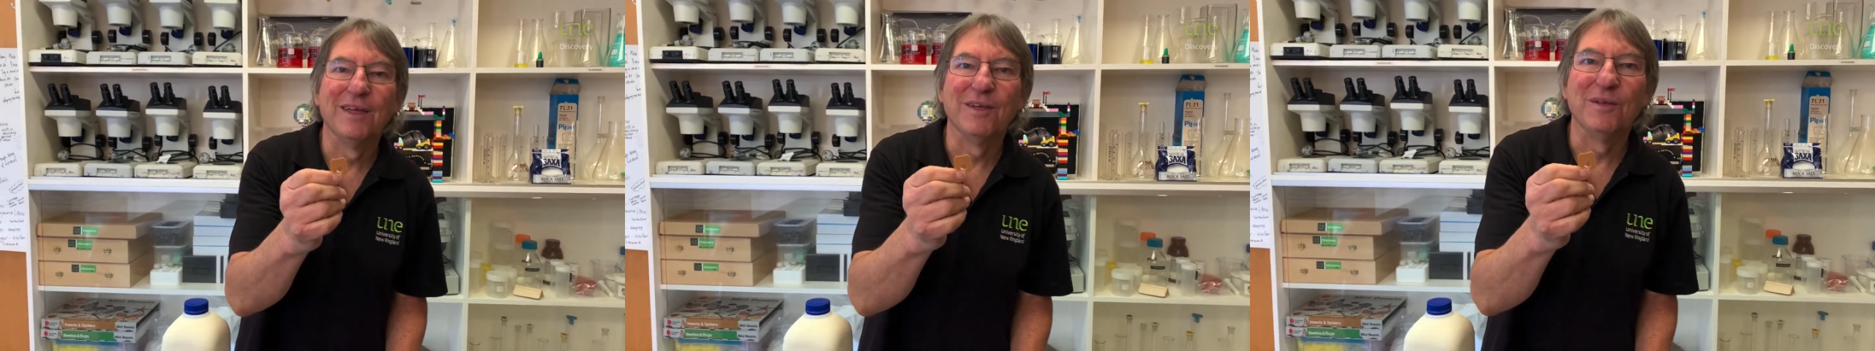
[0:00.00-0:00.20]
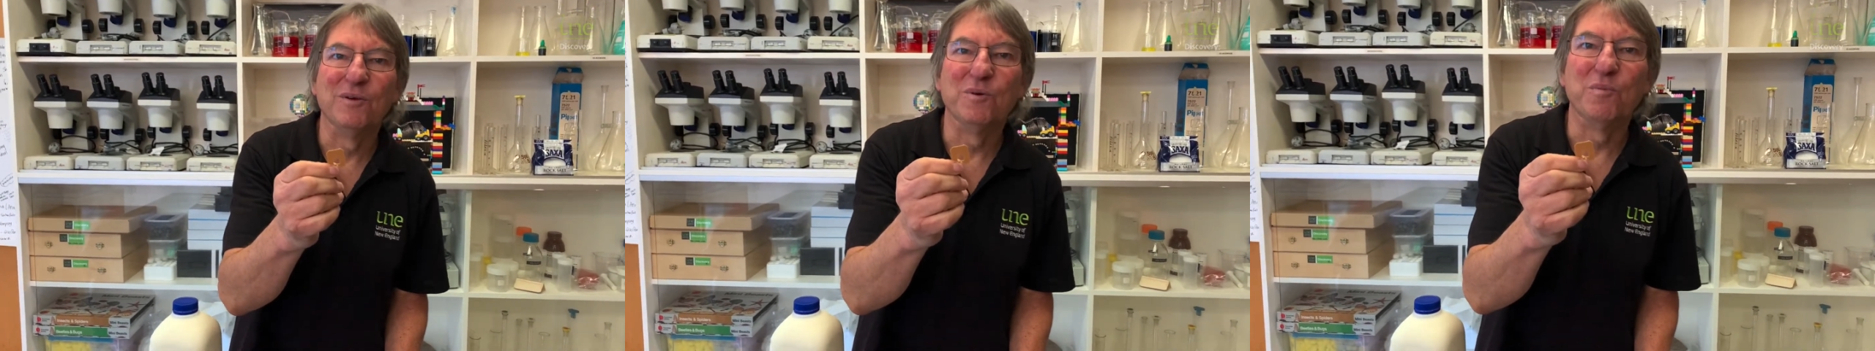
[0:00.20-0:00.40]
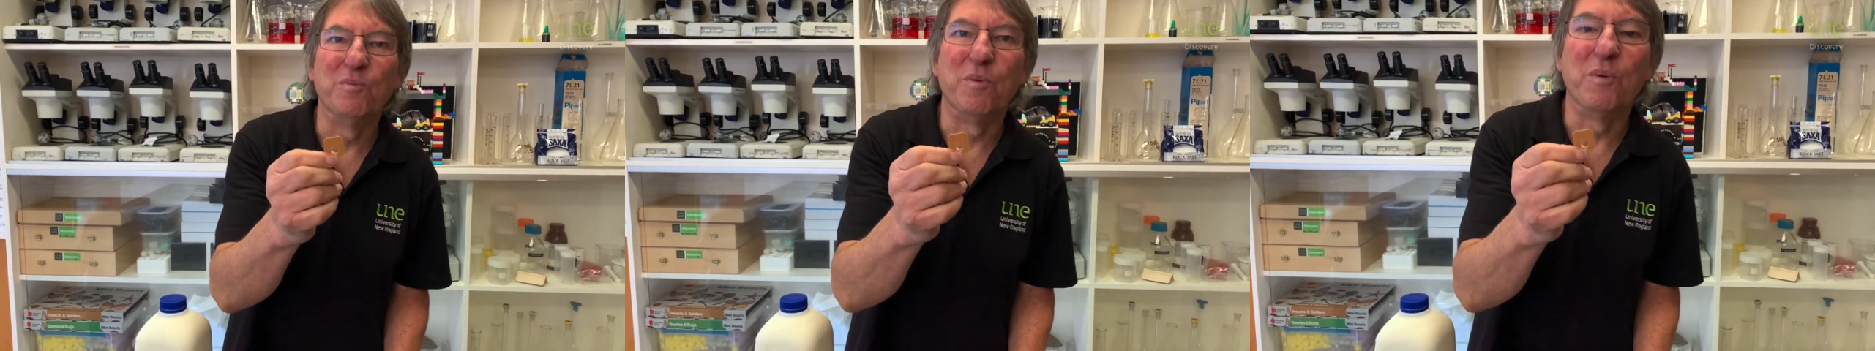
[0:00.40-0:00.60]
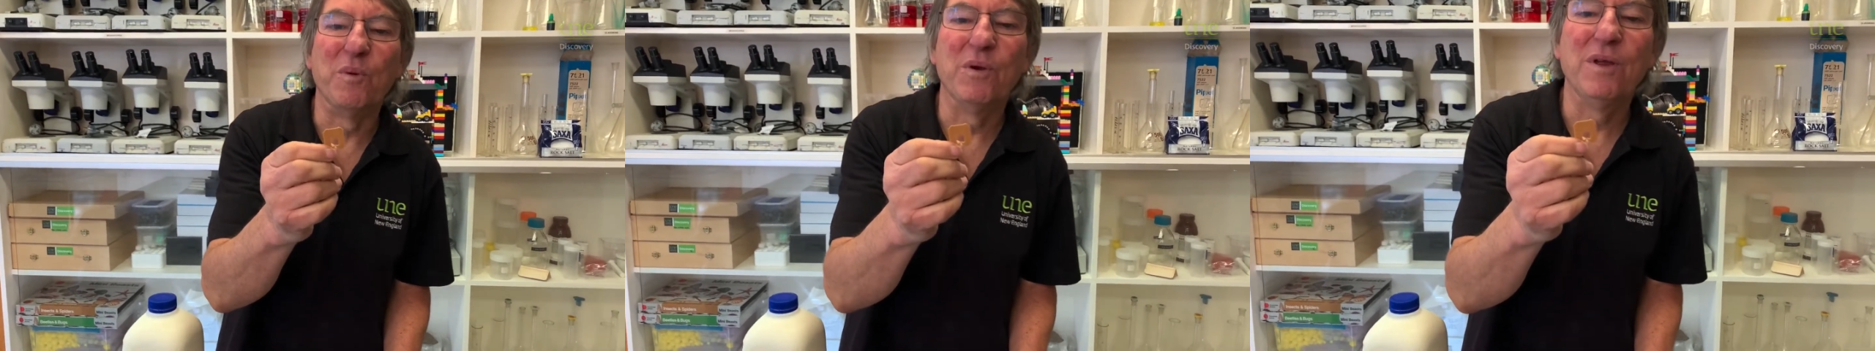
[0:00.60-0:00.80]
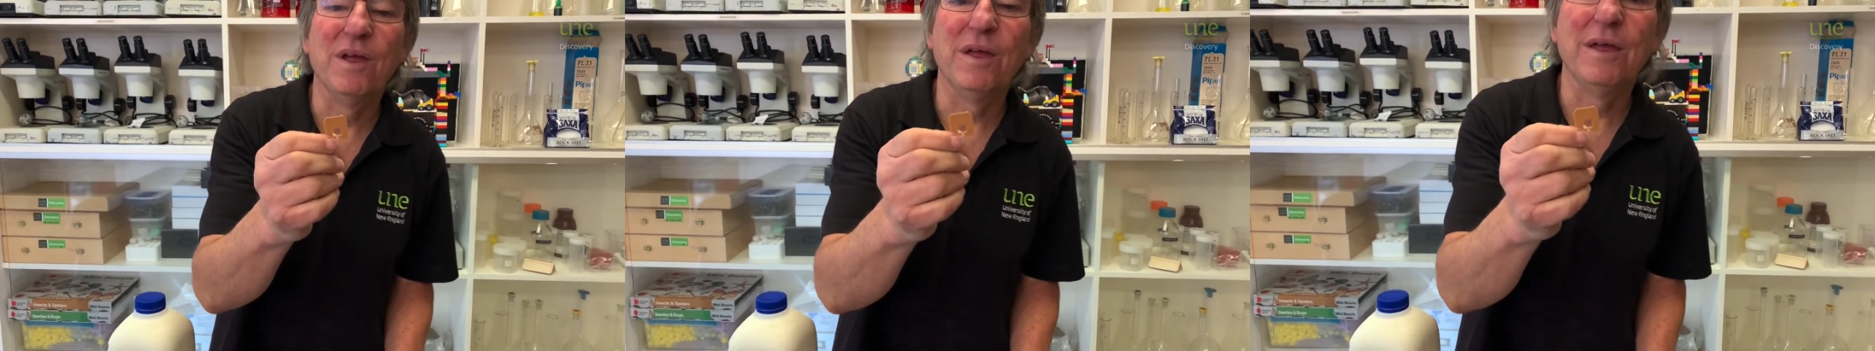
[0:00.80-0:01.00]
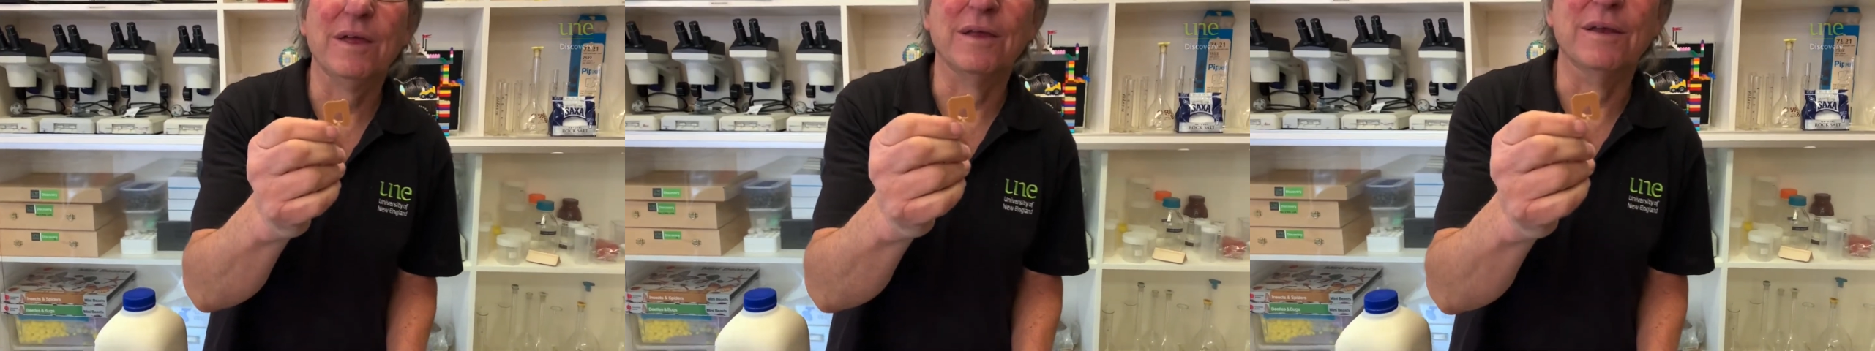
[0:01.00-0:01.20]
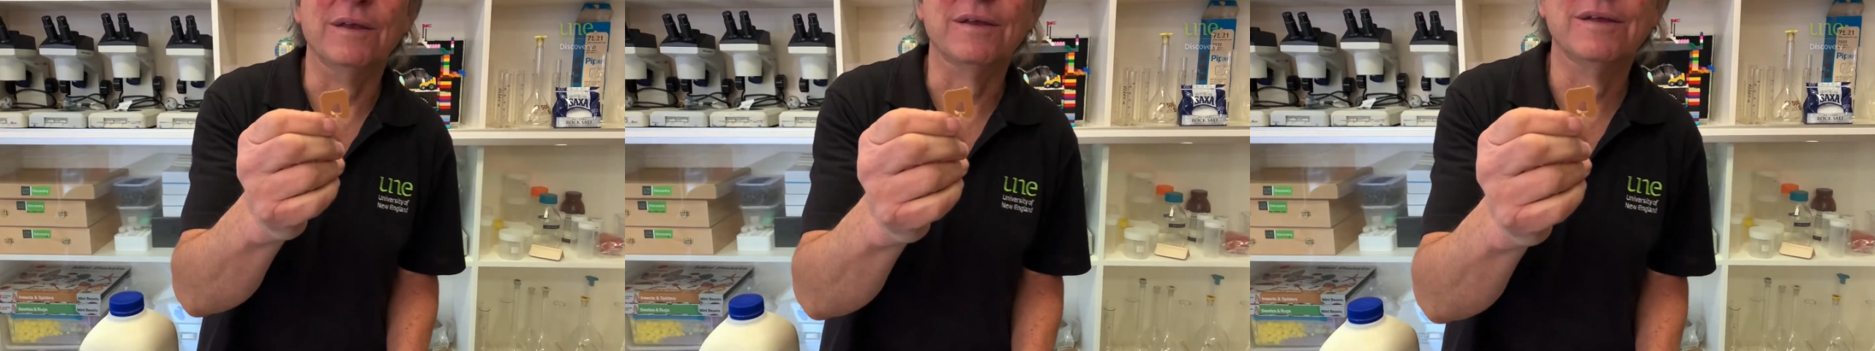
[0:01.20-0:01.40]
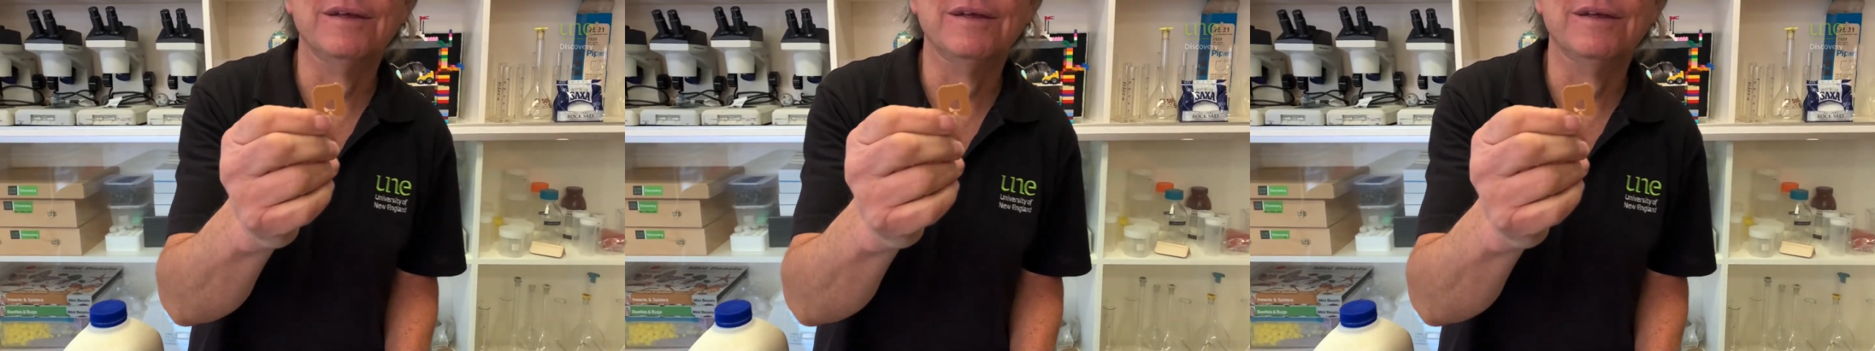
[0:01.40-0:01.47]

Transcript: your bread.